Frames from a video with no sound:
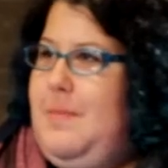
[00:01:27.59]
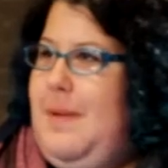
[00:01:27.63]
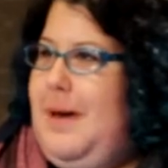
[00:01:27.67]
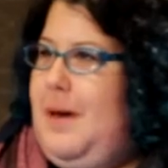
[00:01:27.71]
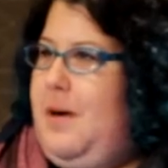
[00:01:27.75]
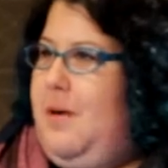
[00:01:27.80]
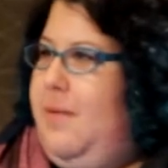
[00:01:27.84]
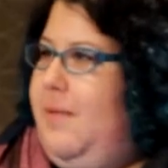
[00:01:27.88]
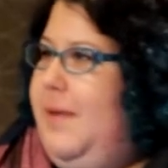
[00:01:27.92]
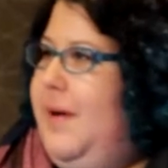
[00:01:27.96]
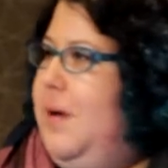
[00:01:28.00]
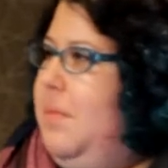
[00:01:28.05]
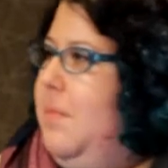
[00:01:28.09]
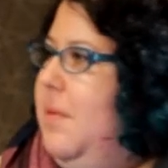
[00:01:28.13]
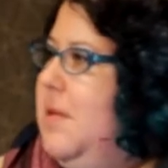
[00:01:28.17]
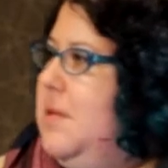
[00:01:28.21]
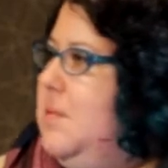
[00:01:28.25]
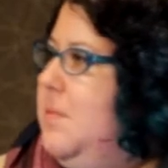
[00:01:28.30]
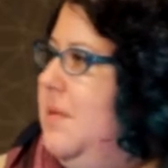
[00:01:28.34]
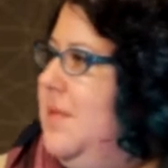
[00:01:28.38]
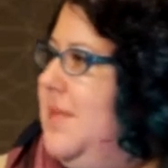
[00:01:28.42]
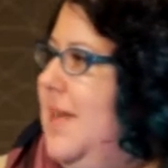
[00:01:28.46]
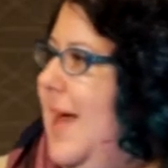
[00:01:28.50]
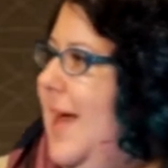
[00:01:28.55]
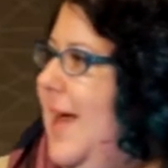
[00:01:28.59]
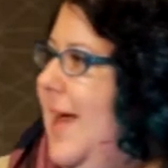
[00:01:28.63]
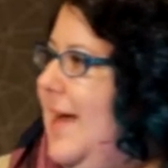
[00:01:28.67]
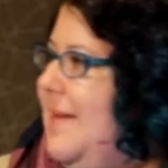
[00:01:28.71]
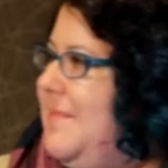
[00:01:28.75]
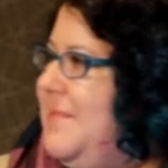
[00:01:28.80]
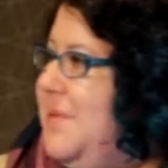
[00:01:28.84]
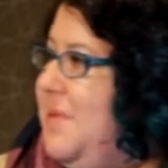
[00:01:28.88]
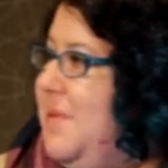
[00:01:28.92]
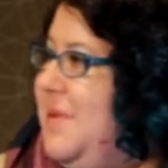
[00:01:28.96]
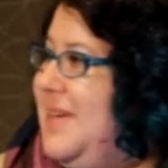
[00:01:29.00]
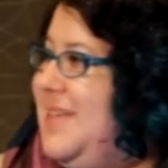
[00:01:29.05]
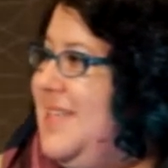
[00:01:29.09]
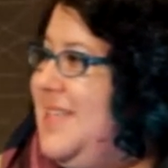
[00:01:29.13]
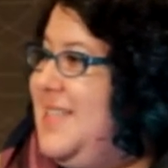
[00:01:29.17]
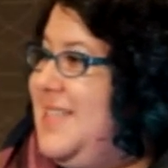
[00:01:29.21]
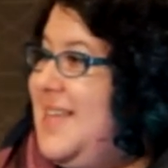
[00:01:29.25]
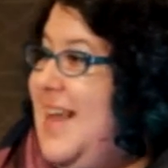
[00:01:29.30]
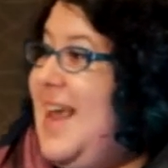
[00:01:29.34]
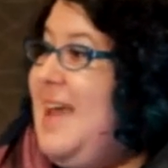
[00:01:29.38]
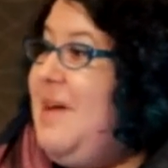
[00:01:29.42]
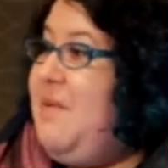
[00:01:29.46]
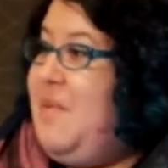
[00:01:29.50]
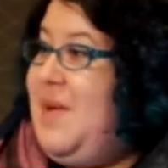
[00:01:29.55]
my career multiple times in order to
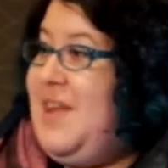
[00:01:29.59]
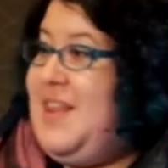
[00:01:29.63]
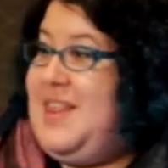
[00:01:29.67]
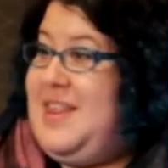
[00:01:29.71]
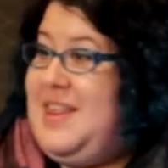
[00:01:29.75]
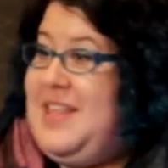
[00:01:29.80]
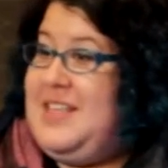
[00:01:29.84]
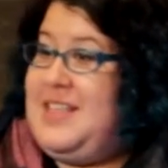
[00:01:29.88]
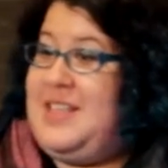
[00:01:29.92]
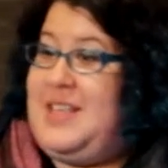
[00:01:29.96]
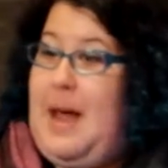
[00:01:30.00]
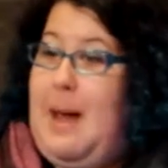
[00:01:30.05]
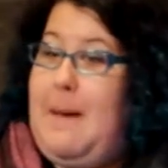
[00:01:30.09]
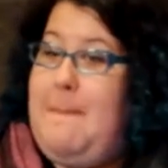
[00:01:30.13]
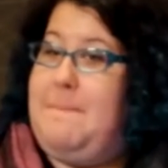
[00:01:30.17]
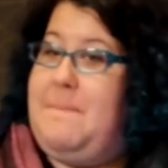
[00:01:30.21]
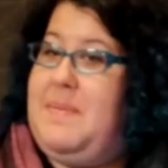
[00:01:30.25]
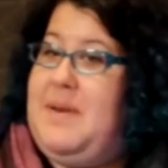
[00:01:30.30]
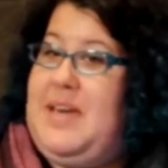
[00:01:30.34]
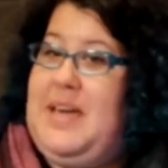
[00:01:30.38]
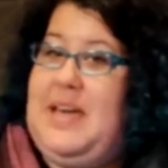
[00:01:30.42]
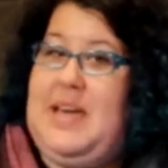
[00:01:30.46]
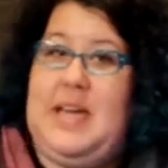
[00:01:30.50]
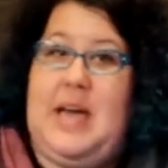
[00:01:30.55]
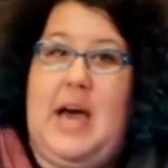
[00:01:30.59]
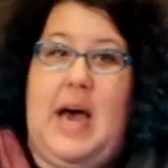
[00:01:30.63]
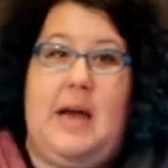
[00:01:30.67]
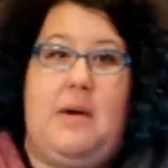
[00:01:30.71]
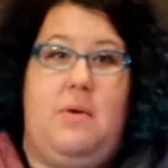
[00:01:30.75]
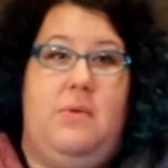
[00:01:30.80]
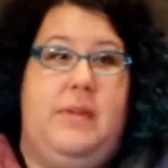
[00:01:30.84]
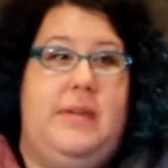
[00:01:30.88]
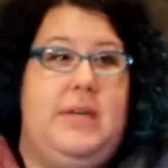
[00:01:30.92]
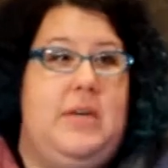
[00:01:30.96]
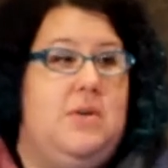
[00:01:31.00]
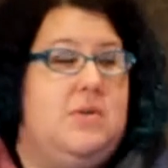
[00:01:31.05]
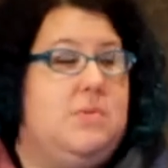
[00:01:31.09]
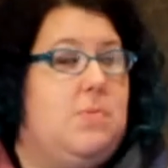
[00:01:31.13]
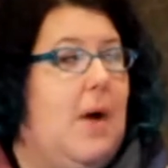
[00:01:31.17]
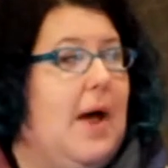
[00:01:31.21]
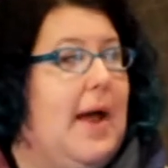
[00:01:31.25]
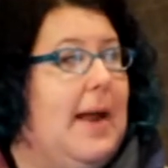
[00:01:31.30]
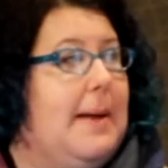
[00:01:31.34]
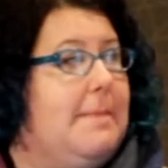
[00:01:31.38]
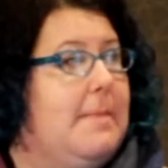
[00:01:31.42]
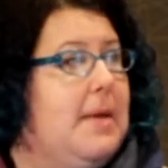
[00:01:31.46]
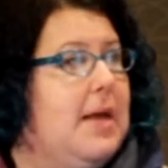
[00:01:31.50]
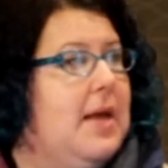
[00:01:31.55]
stay with this company. God only knows
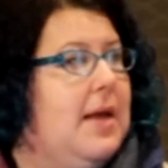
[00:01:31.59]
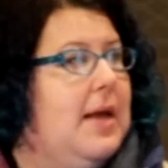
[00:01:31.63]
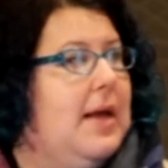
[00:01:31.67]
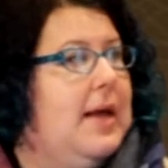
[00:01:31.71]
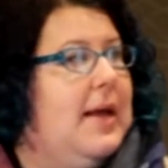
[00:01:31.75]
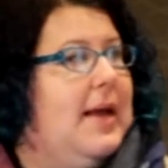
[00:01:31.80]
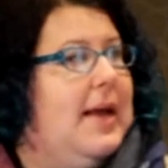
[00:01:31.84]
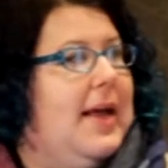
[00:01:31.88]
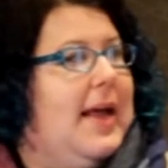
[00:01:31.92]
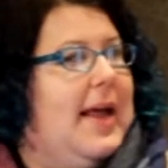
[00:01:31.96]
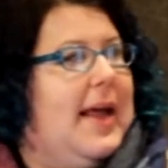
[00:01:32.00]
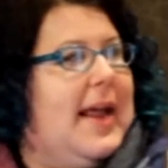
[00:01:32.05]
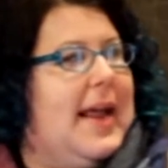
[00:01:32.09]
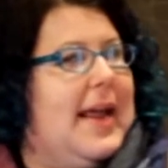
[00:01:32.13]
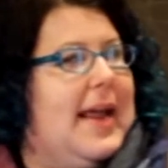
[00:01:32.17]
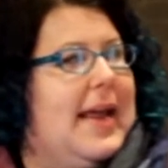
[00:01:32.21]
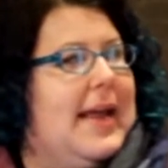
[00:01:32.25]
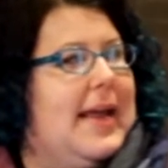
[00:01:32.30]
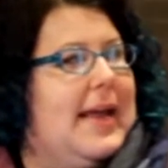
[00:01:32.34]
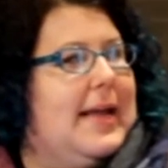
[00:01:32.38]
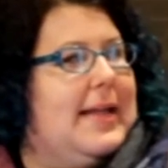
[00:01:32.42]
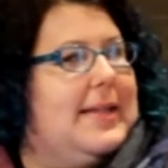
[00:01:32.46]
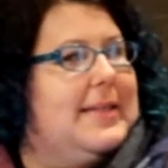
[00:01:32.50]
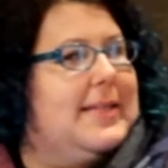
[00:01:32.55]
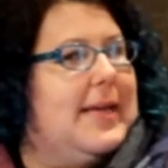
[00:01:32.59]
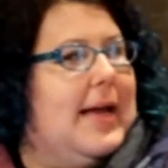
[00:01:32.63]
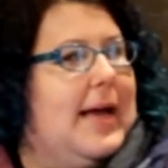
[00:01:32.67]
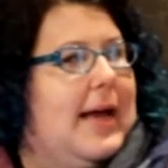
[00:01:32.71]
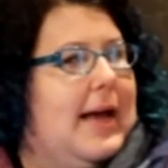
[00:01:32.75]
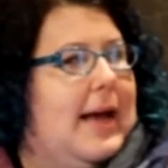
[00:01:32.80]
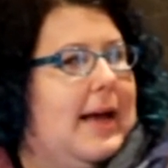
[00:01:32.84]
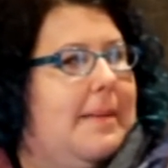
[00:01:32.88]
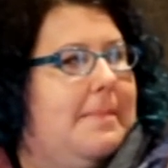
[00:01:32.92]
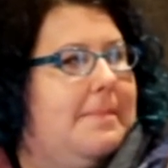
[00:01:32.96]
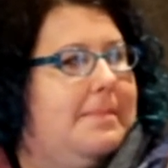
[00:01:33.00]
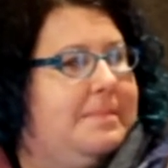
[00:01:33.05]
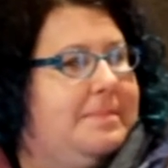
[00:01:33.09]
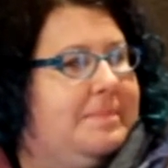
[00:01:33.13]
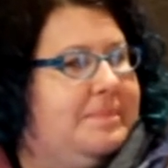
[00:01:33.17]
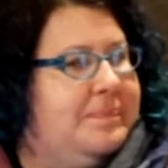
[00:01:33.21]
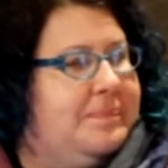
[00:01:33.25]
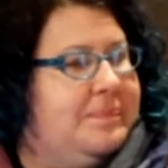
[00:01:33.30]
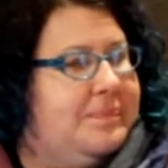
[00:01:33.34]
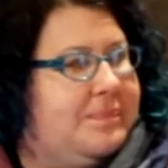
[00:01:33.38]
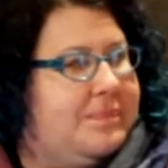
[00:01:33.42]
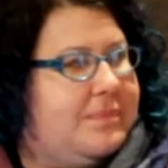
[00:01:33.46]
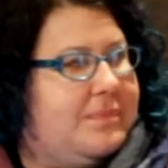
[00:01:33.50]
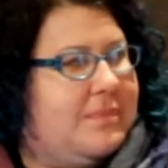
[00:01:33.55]
why. And
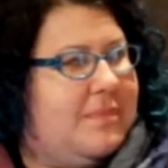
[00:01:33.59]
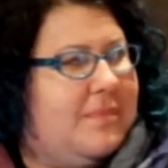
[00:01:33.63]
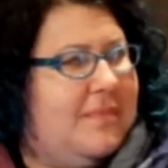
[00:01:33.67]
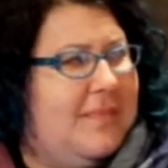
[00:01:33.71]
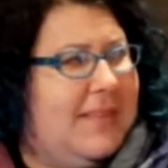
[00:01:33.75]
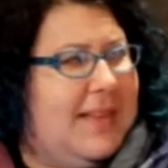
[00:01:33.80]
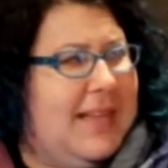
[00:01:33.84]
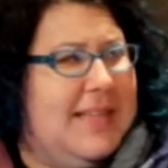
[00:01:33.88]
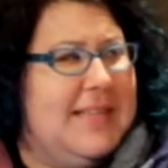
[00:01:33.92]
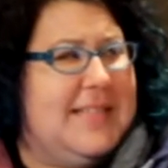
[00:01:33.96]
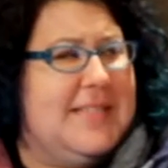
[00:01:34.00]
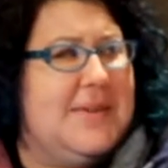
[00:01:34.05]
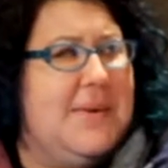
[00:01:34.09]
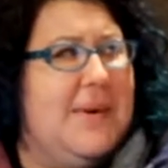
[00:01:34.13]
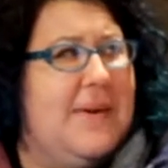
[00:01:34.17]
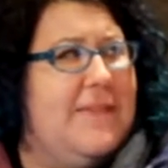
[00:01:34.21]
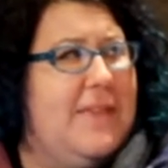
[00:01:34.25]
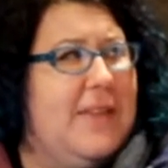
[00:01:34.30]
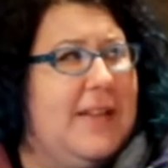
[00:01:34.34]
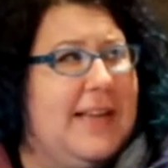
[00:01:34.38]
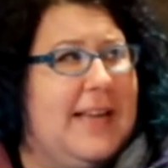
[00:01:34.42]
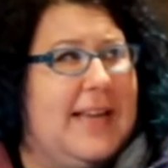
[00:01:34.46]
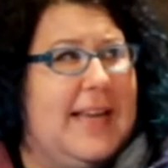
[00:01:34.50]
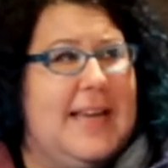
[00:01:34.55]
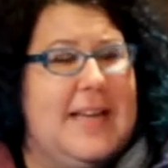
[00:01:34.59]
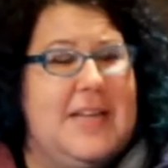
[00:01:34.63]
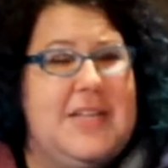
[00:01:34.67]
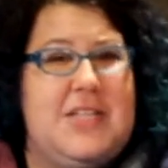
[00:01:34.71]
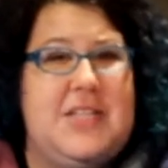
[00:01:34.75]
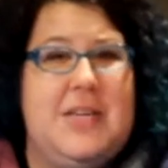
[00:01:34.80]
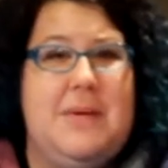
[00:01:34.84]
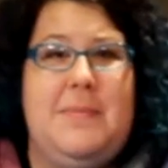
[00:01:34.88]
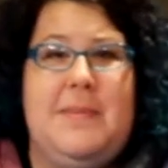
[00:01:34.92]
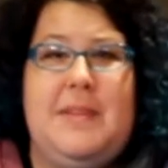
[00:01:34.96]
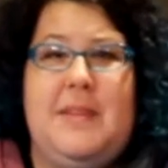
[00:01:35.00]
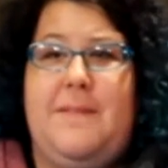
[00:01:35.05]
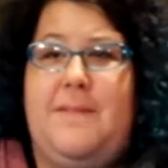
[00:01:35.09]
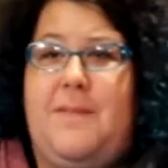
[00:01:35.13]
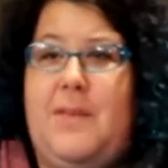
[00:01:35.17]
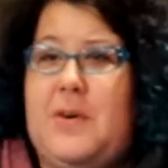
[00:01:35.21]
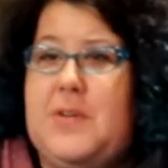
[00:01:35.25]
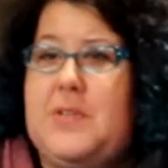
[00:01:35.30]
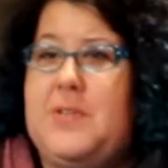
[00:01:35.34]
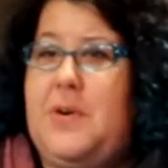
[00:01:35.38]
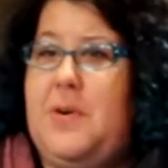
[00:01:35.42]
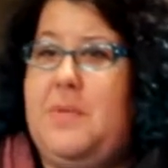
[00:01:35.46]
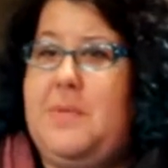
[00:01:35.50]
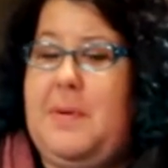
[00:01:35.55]
so I feel a kinship with the
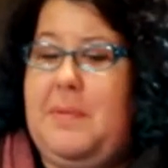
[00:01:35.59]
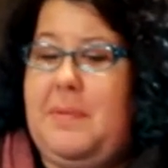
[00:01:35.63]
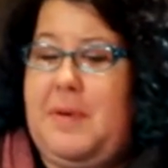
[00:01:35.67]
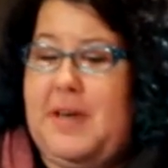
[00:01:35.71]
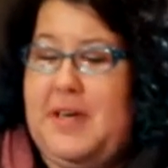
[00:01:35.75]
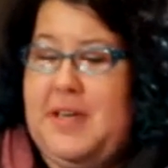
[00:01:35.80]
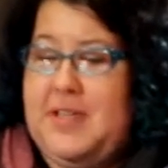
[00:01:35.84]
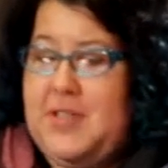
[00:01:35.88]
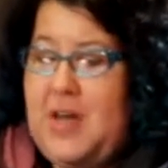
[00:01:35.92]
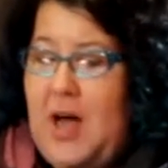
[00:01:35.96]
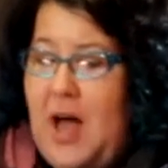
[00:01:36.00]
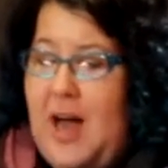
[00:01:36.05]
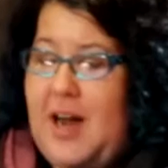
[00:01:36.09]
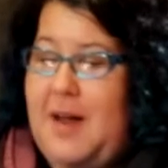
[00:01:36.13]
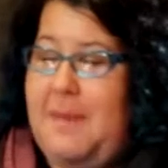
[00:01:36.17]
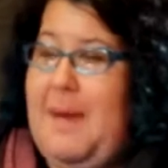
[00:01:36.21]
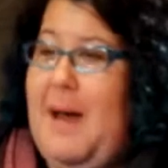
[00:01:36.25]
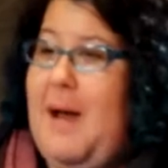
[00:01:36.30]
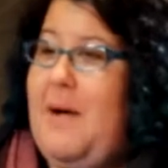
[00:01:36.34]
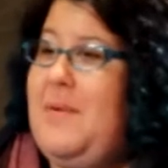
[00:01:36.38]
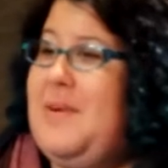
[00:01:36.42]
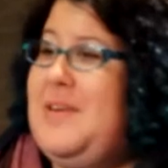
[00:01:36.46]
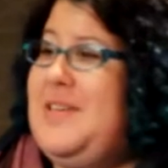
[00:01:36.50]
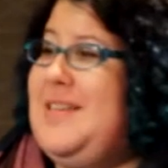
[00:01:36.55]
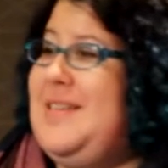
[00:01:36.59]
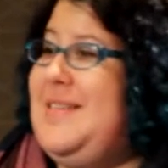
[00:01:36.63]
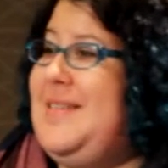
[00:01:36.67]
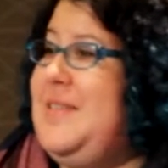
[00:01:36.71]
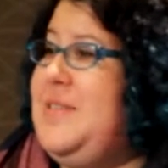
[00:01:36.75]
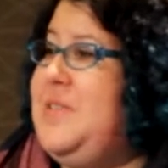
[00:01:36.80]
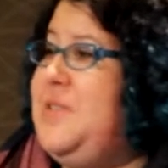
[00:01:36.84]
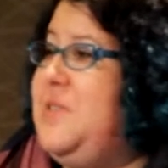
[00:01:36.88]
first group that we're going to talk about, which is the